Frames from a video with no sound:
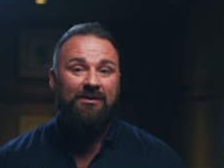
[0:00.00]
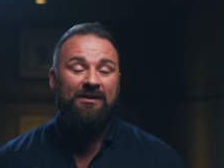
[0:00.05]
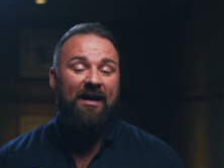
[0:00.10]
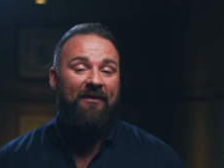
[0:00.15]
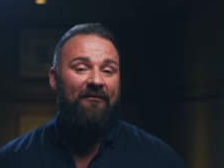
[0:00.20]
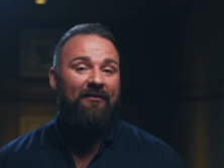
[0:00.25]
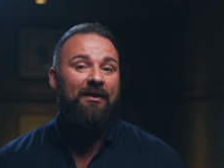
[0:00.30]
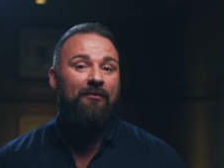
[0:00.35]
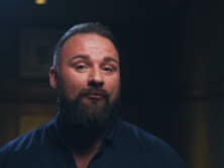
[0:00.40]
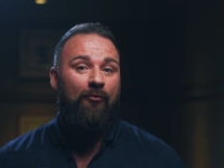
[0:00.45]

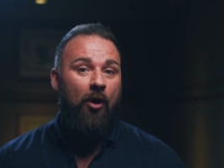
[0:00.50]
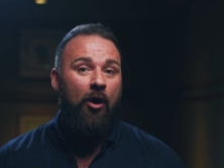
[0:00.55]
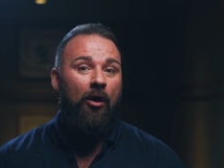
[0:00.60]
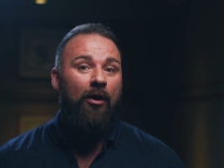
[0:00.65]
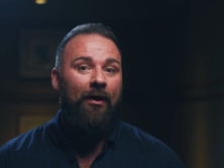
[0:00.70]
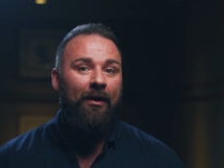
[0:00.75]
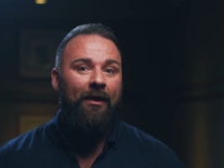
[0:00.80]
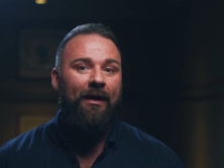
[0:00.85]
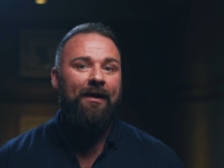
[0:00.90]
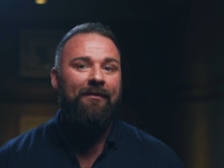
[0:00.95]
definitely
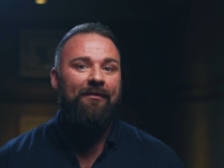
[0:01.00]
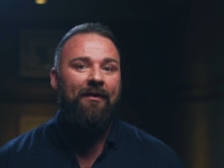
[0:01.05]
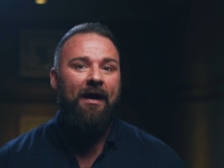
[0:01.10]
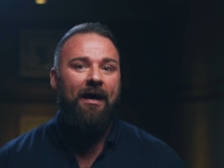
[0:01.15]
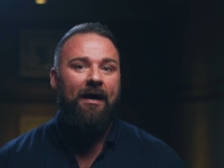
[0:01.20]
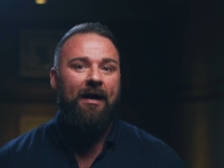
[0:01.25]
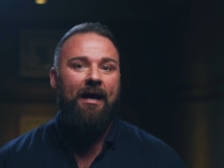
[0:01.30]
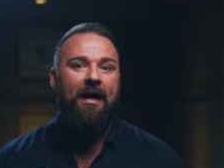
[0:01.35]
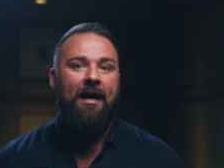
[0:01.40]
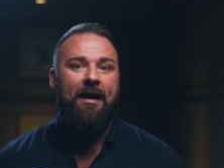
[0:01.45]
wrong in
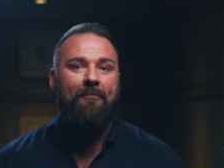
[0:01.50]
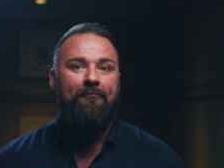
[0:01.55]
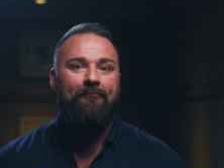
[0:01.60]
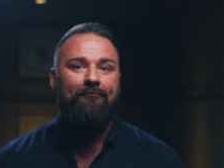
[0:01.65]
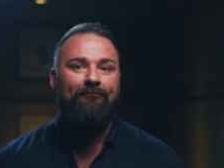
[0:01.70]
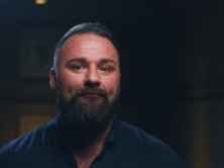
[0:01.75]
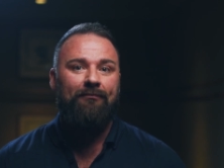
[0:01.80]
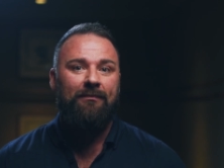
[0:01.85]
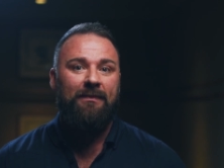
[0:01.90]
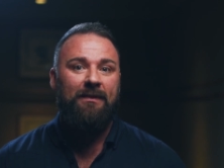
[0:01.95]
that
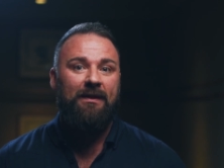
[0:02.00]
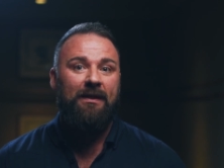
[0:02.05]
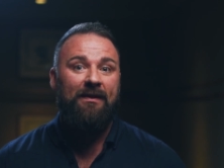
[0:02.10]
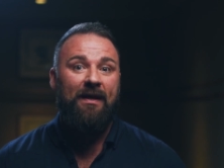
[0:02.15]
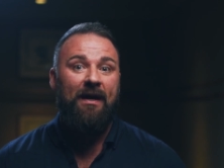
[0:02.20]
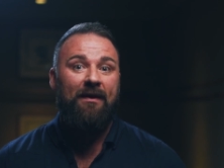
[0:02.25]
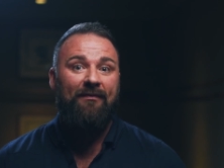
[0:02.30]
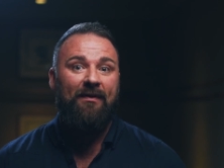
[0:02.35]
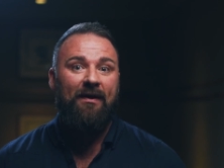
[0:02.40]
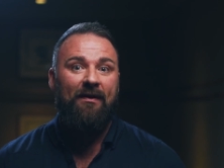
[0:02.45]

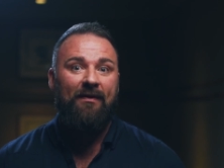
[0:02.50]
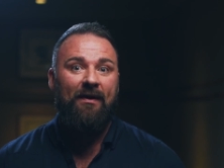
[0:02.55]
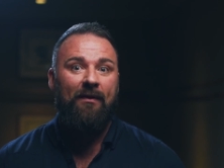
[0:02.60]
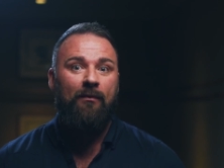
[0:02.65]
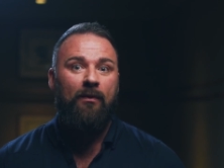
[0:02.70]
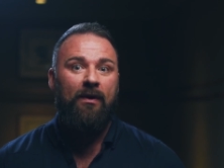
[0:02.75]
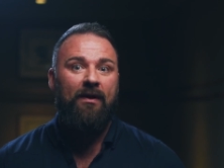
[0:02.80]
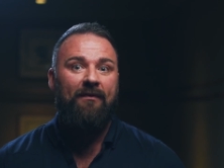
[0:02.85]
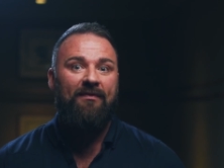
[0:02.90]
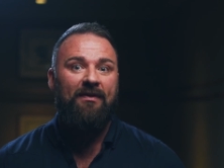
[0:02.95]
that
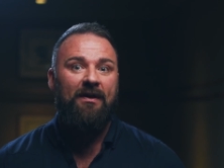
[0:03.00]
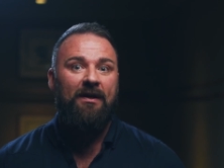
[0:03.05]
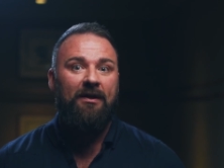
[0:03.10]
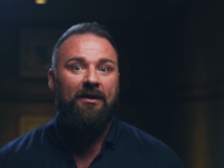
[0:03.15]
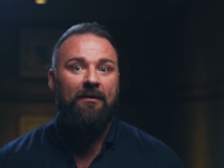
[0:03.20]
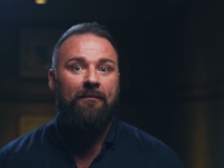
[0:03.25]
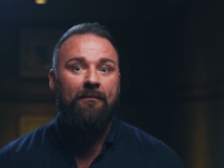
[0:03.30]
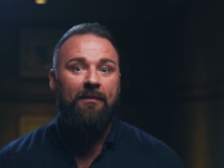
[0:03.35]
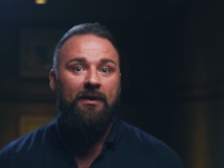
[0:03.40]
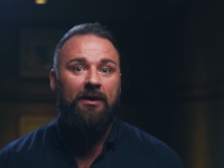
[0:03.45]
way of
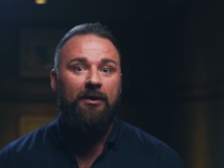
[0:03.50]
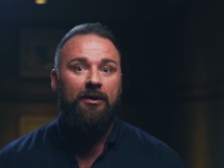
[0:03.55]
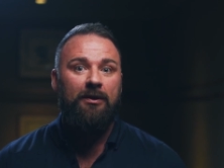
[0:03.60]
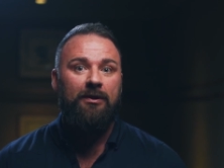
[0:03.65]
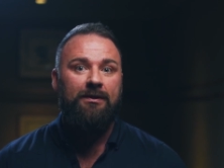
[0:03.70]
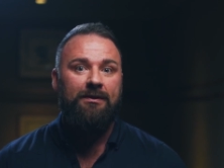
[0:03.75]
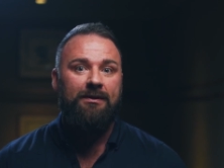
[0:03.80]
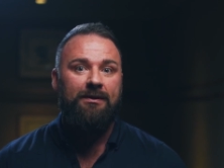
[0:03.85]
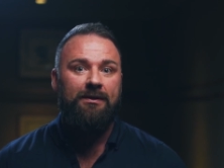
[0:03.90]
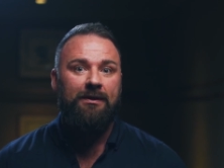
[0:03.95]
thinking,
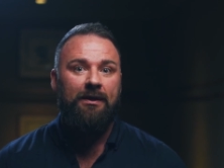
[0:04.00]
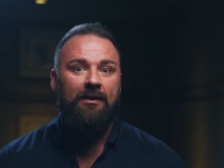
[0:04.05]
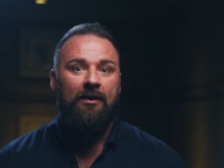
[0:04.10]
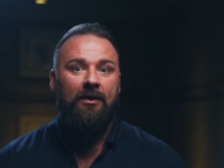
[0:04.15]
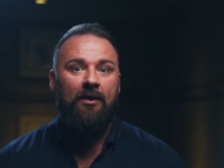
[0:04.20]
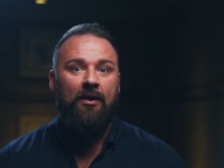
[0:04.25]
because